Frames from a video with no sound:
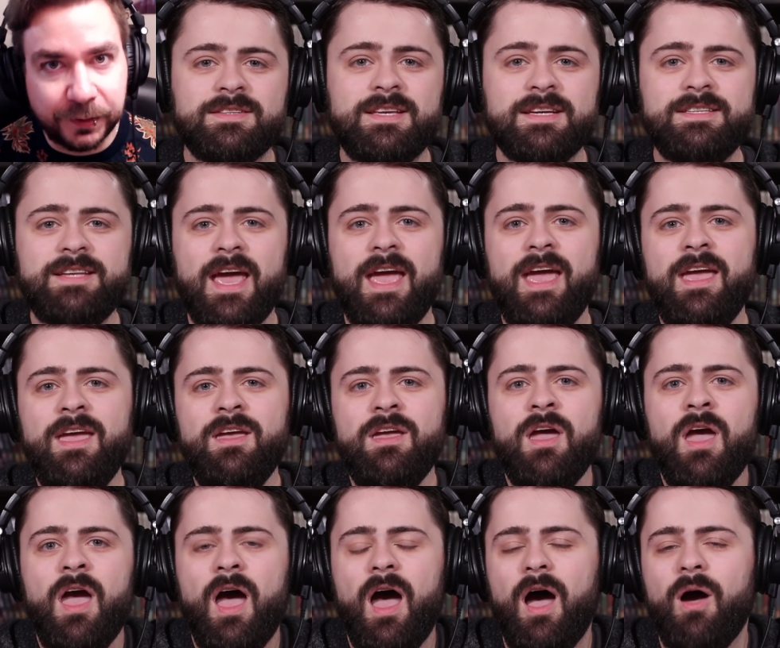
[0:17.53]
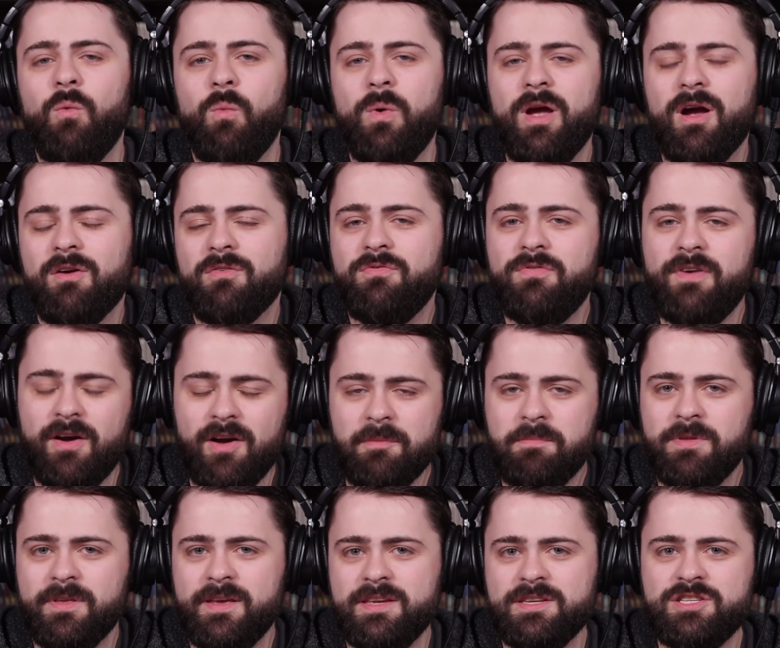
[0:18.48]
Today, we are very
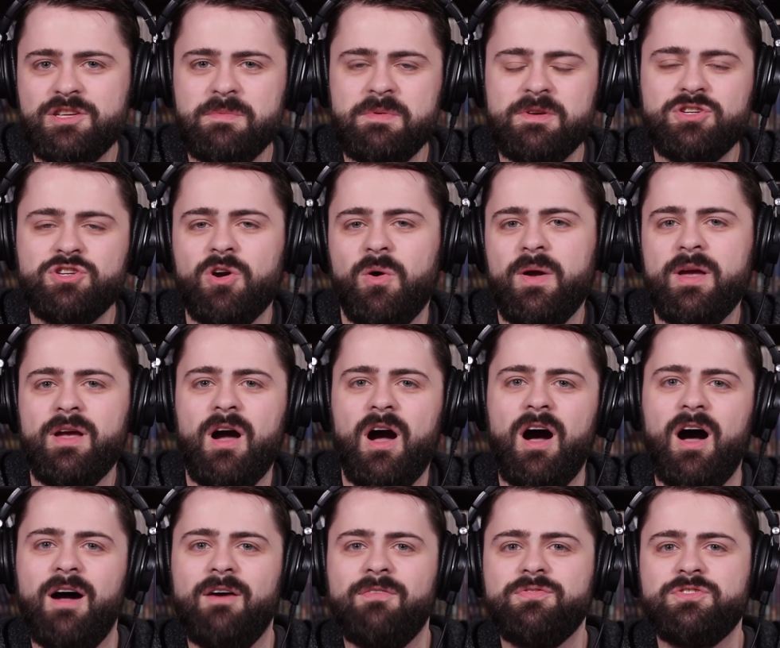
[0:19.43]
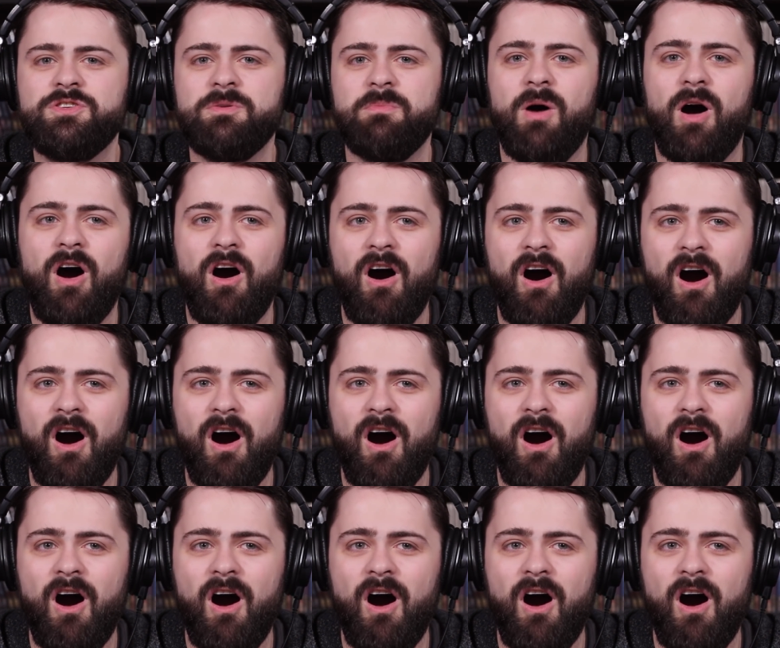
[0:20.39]
pleased to be showing off some